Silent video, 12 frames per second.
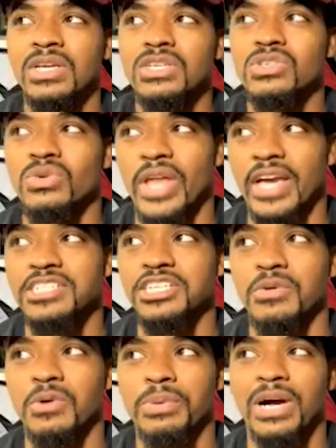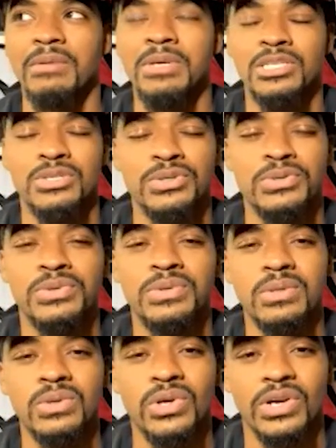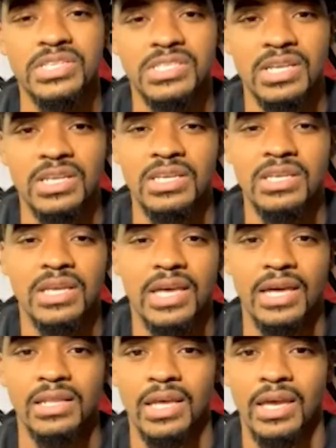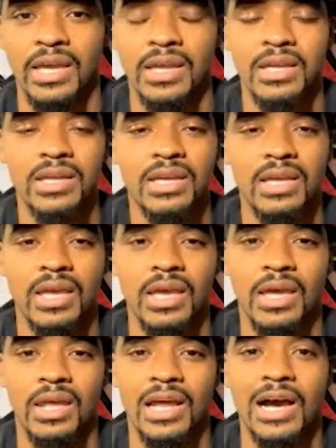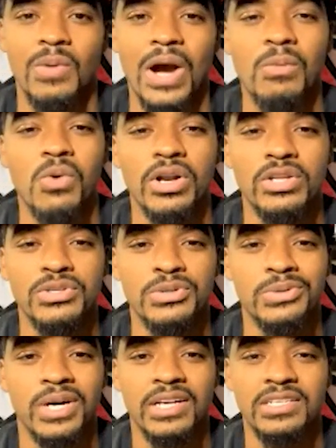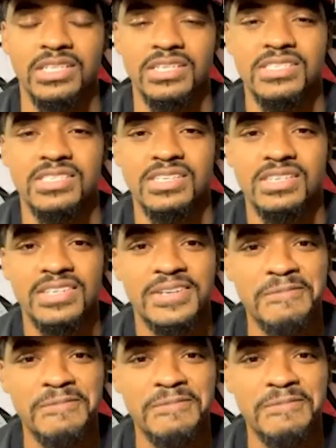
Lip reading: So next year we'll probably do New York City, LA, and I want to do DC.